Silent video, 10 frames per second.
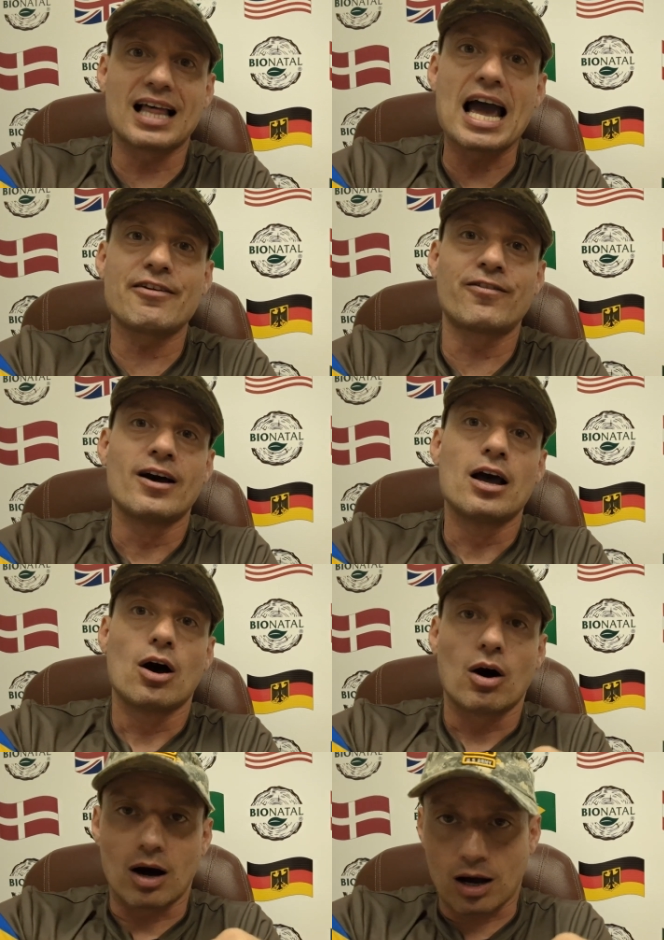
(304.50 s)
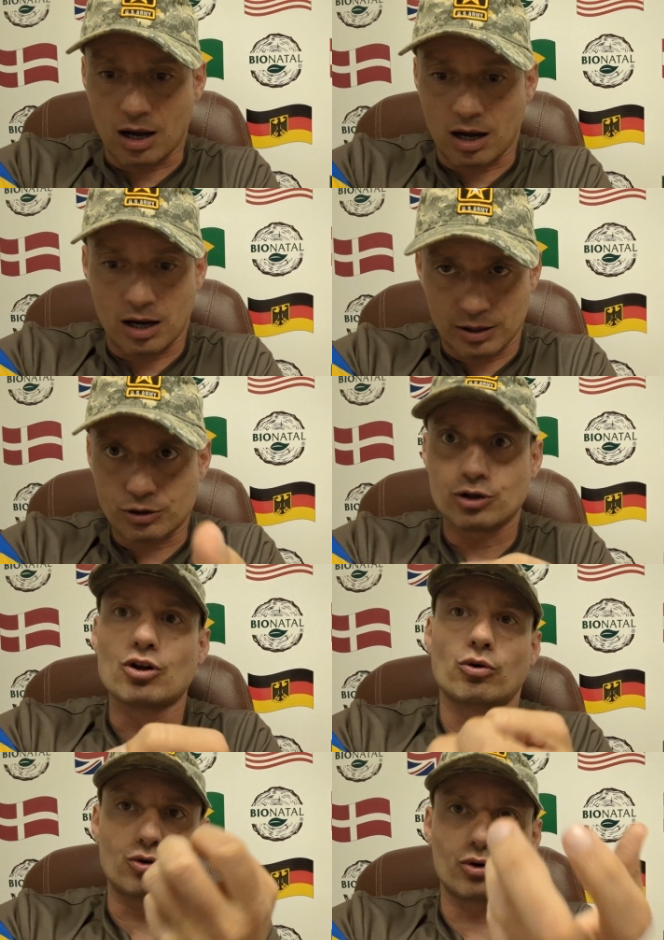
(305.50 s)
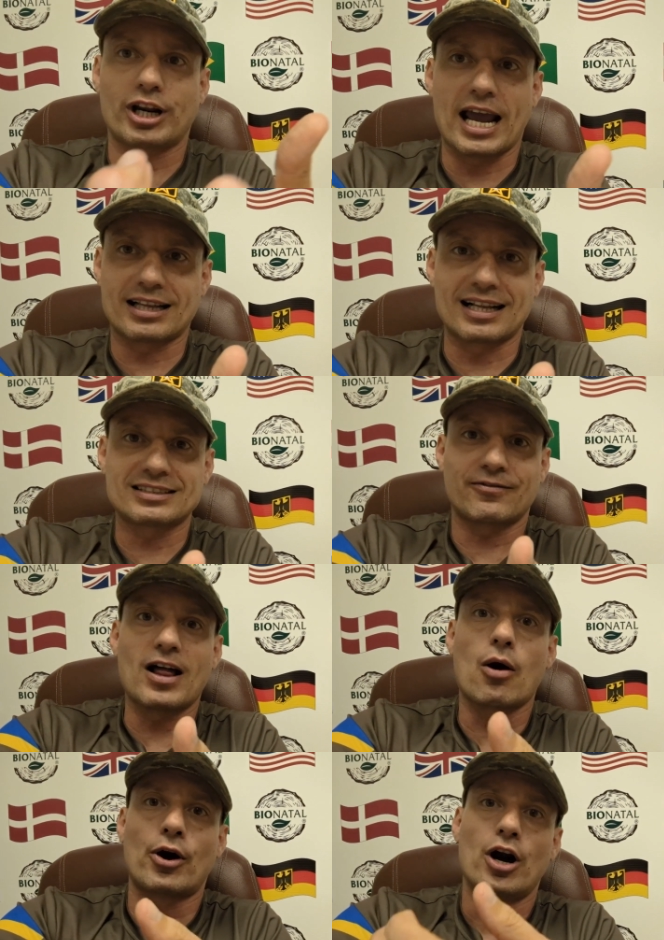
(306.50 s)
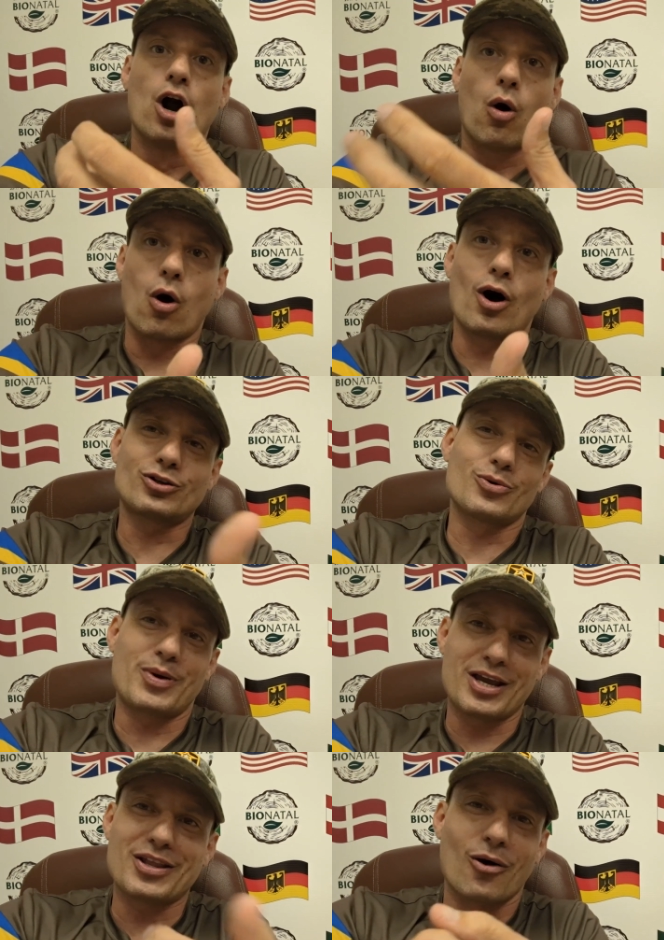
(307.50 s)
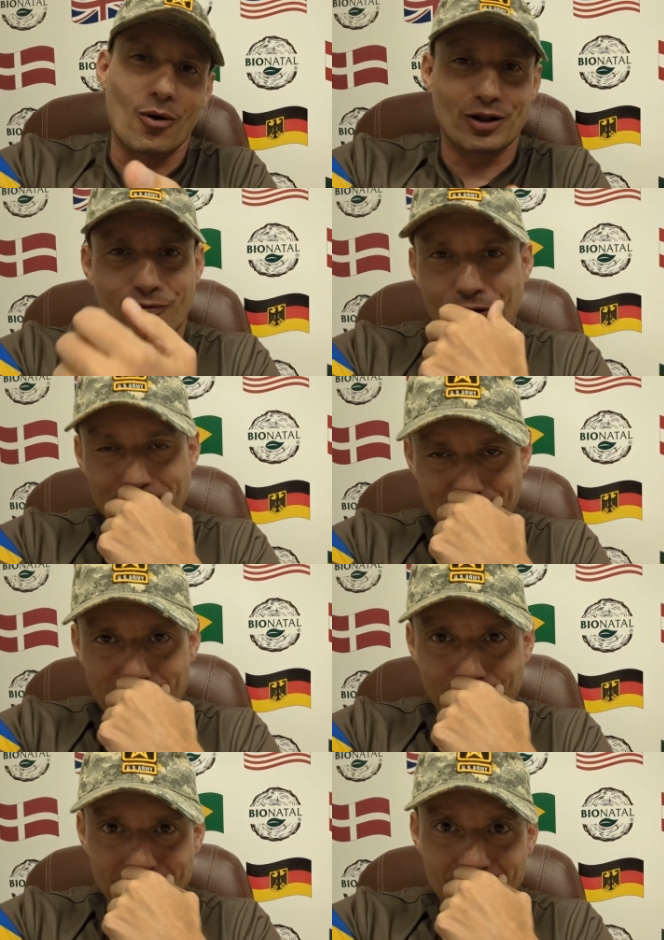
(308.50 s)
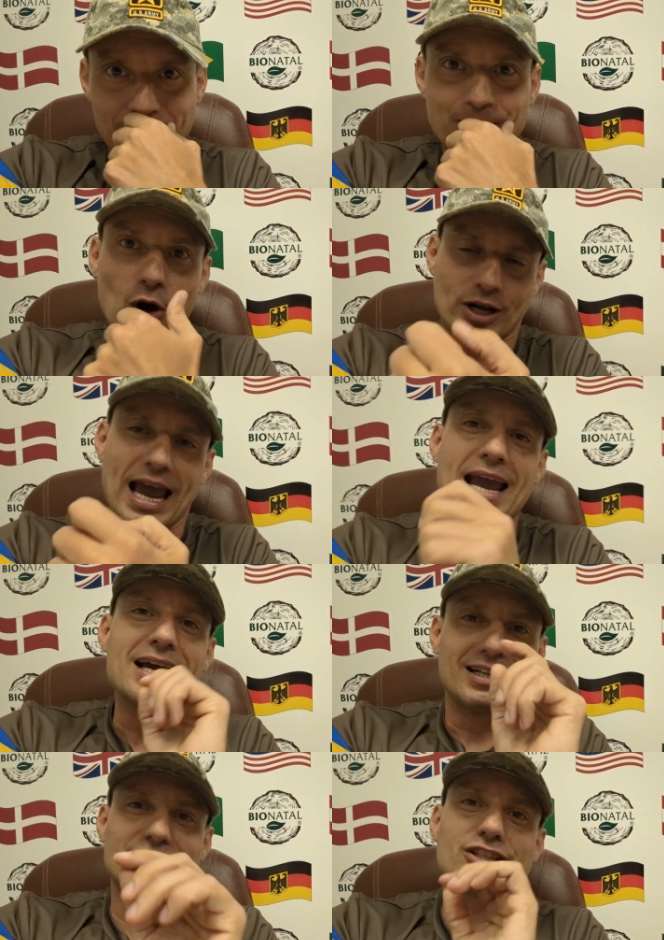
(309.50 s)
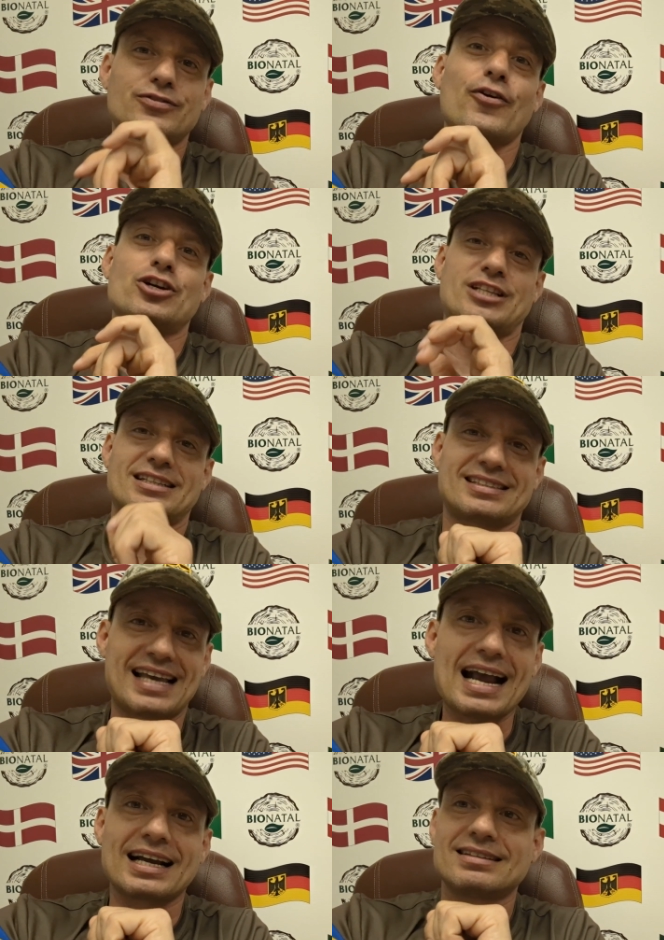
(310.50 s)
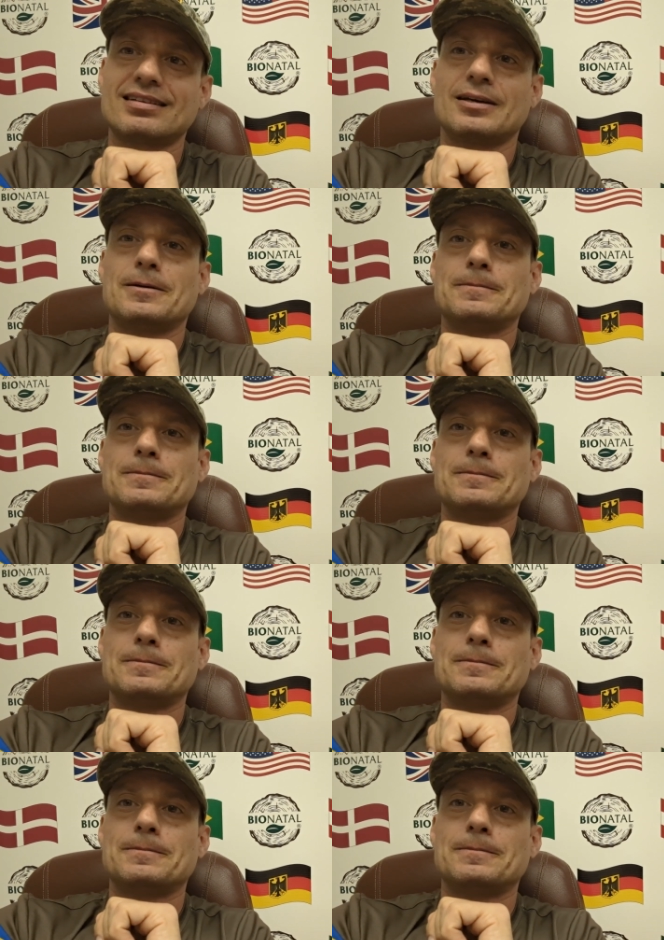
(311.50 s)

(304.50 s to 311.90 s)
life, uh, you know, to create another flower or to be the oil for the people. Okay, this is first. And the second,